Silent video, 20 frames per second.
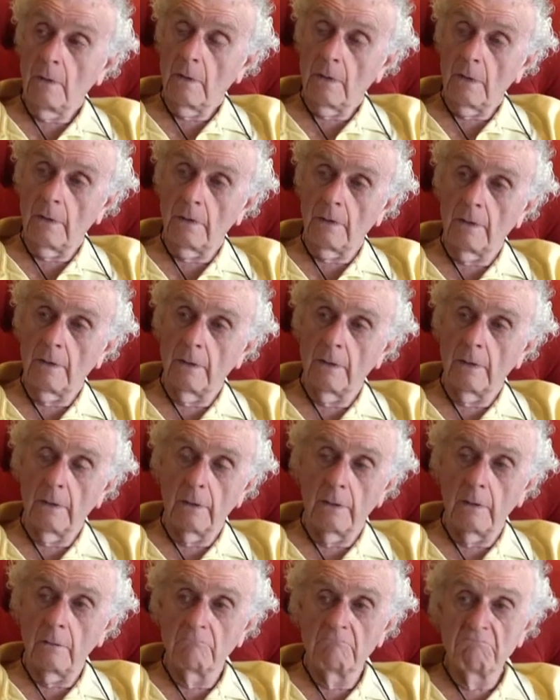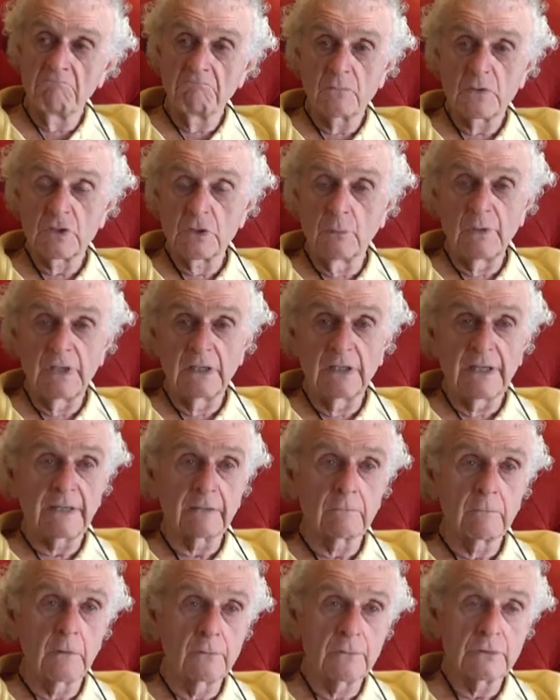So we led
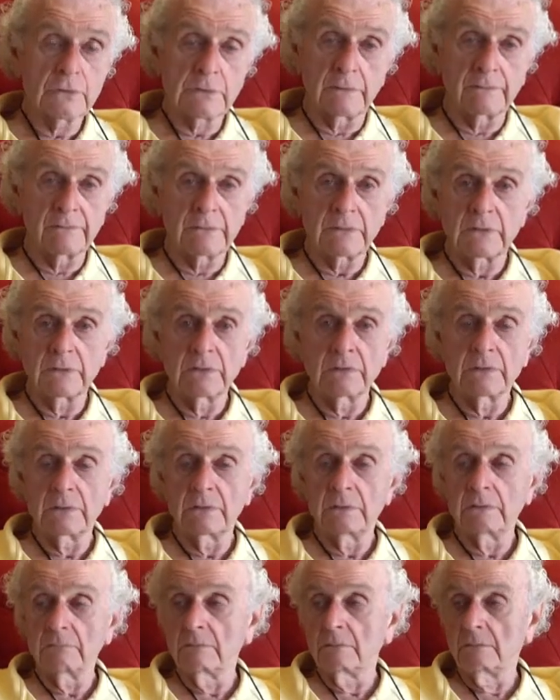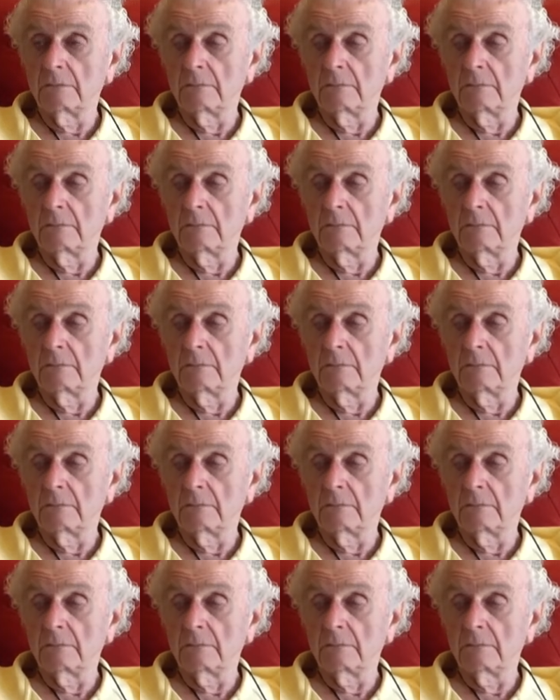our own services and